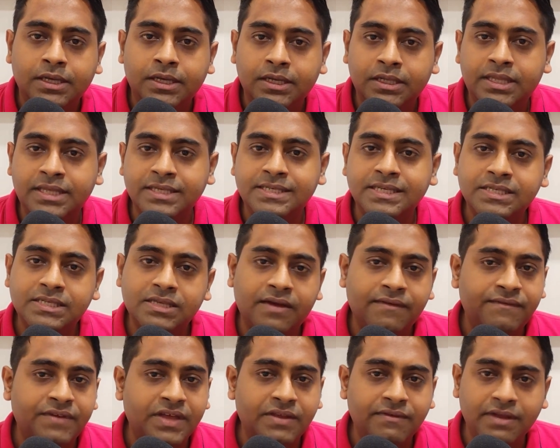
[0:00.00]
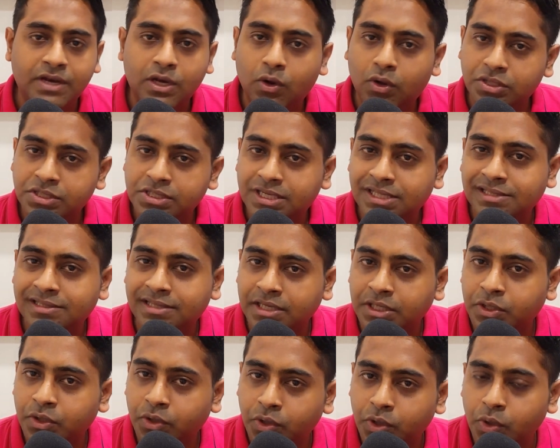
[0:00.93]
This is a very, very logical thing
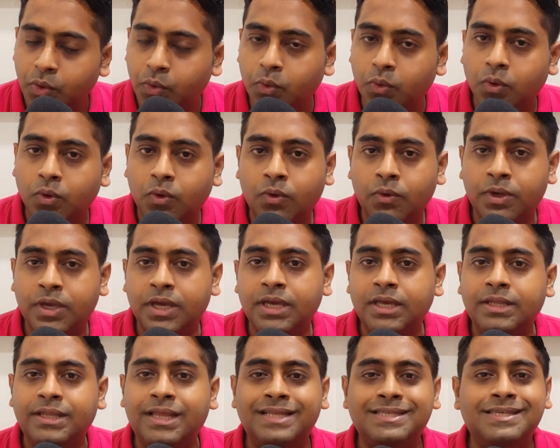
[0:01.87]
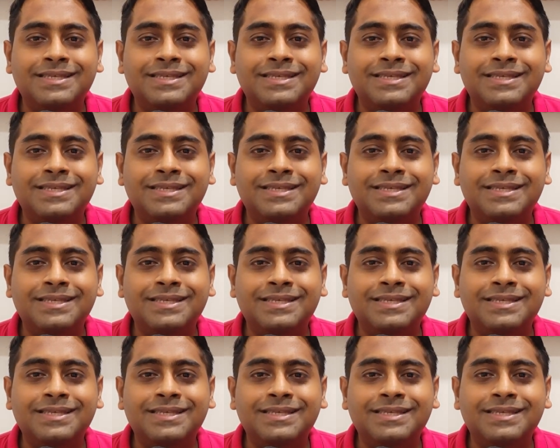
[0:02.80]
to do, okay? That's the